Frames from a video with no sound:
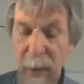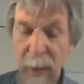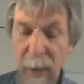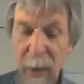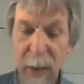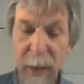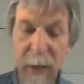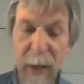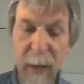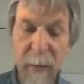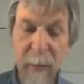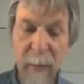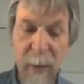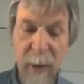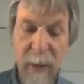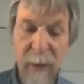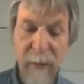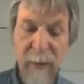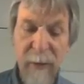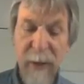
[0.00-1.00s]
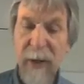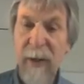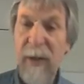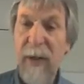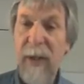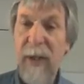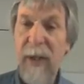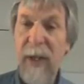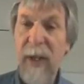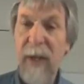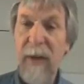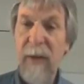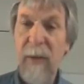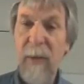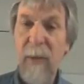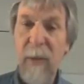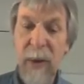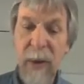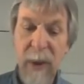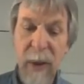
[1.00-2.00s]
And that means that,
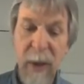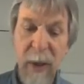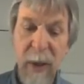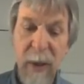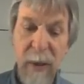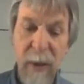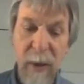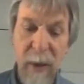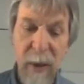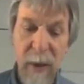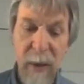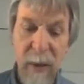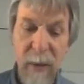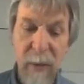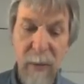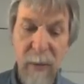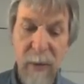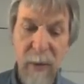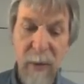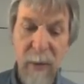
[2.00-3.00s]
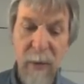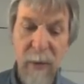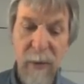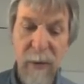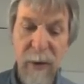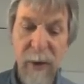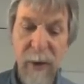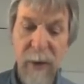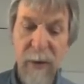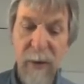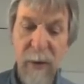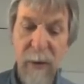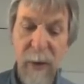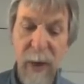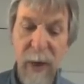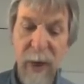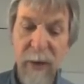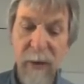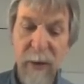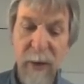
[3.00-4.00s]
again, we can use
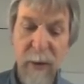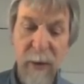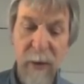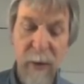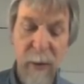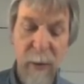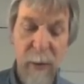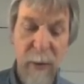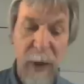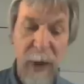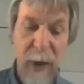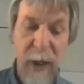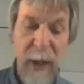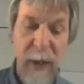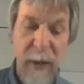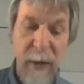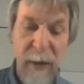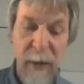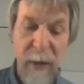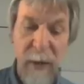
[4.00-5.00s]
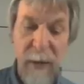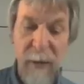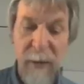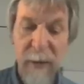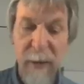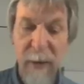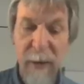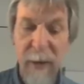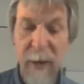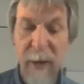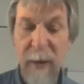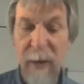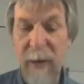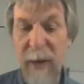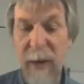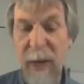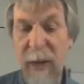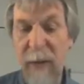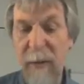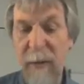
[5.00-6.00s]
integration to find
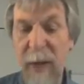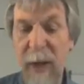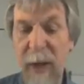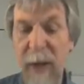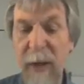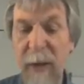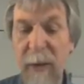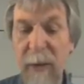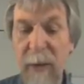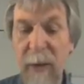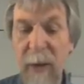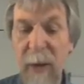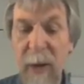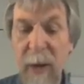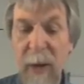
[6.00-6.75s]
that value.